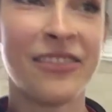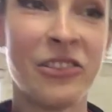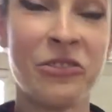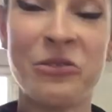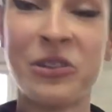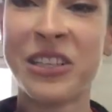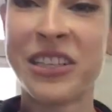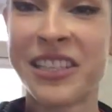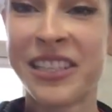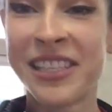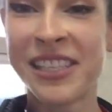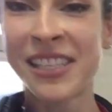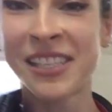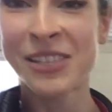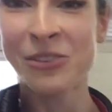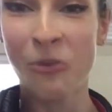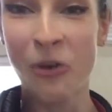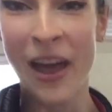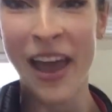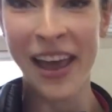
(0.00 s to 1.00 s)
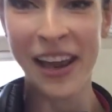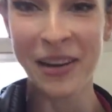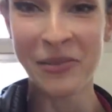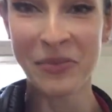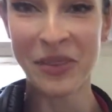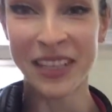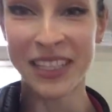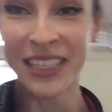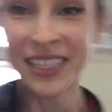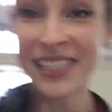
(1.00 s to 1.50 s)
I'm just
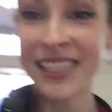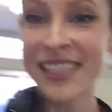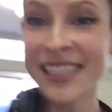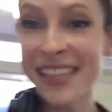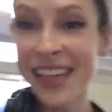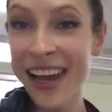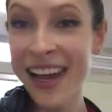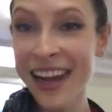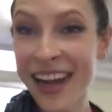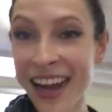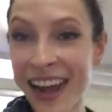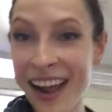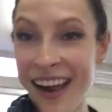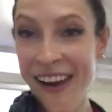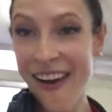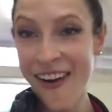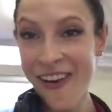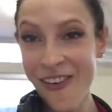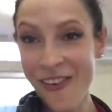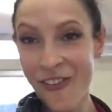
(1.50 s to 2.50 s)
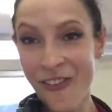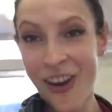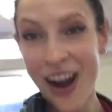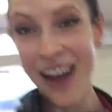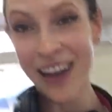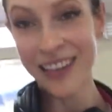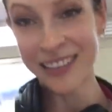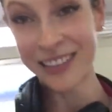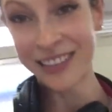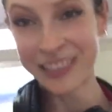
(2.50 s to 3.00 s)
there like working out,
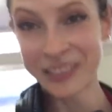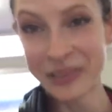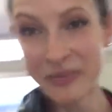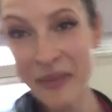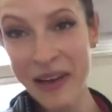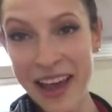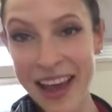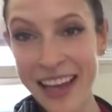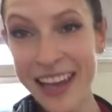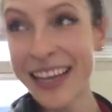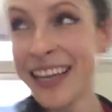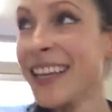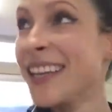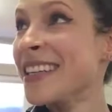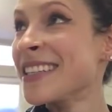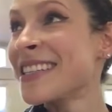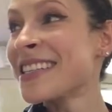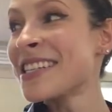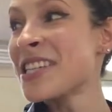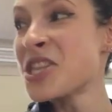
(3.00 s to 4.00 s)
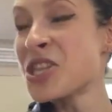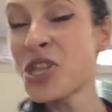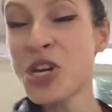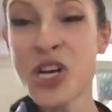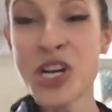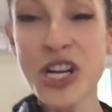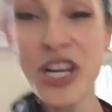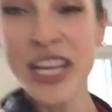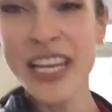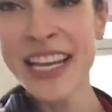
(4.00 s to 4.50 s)
and the kids are like,
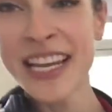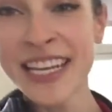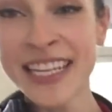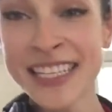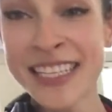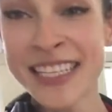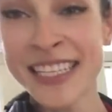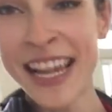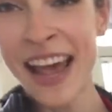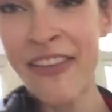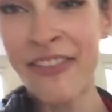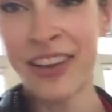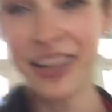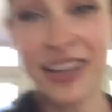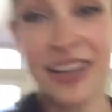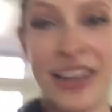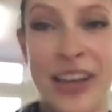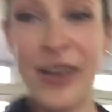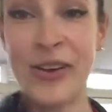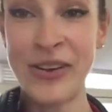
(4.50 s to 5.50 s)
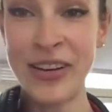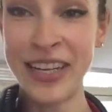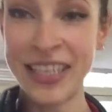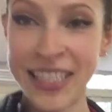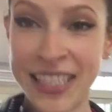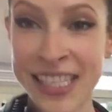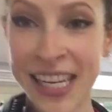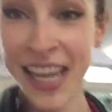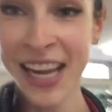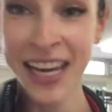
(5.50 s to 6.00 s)
who you?
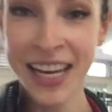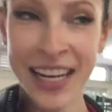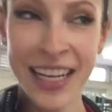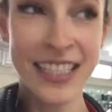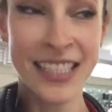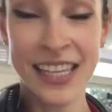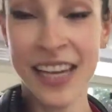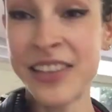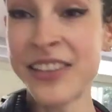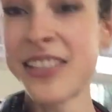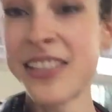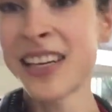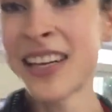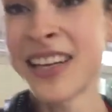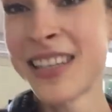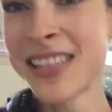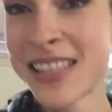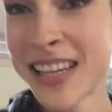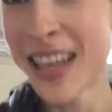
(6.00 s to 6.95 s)
Why are you in our space?